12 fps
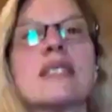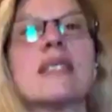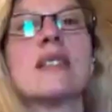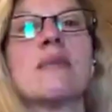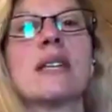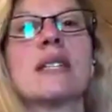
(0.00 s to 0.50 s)

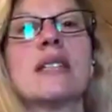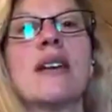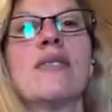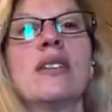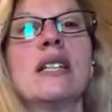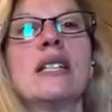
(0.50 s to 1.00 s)
something
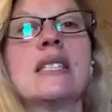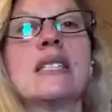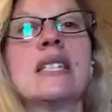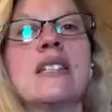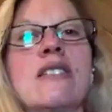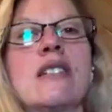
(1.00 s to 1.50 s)
definitely
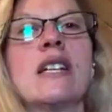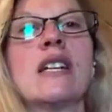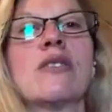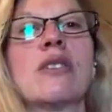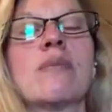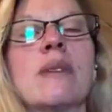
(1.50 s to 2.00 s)
deterring
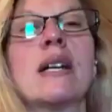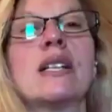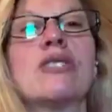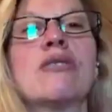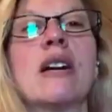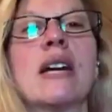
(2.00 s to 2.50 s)
here with my
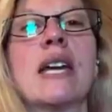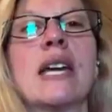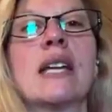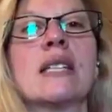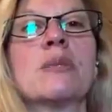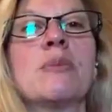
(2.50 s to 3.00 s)
dry hands.